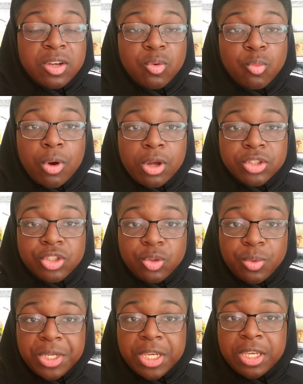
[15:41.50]
while
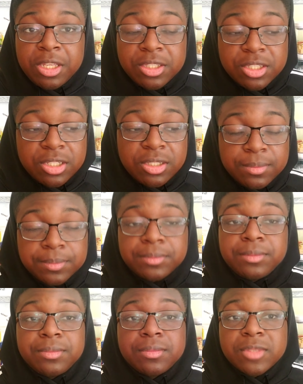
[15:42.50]
doing it.
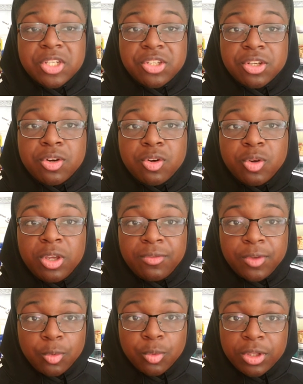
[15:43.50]
So
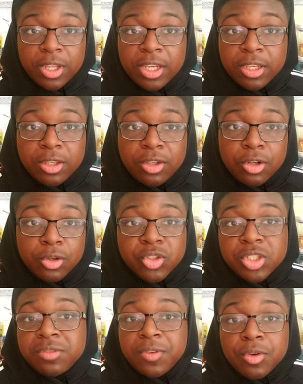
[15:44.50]
if you would like, you know,
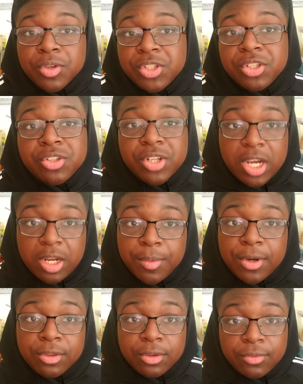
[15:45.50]
just focus your time
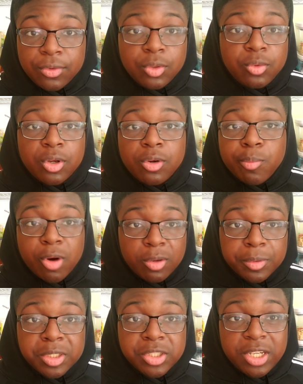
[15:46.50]
on the food, it'll
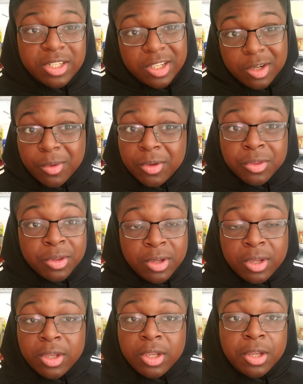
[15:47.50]
probably take like around
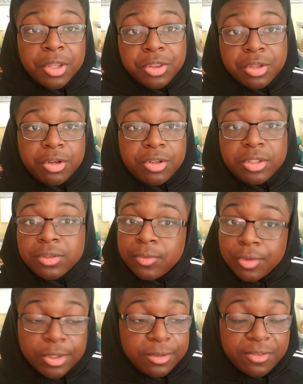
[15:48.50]
30 to
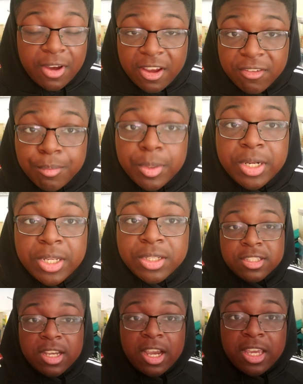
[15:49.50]
45
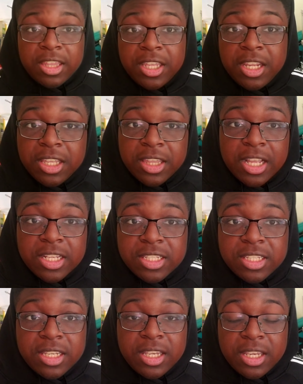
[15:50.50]
minutes. I think
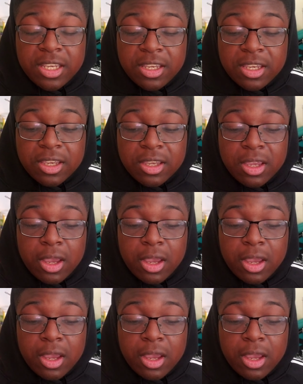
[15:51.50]
that's it.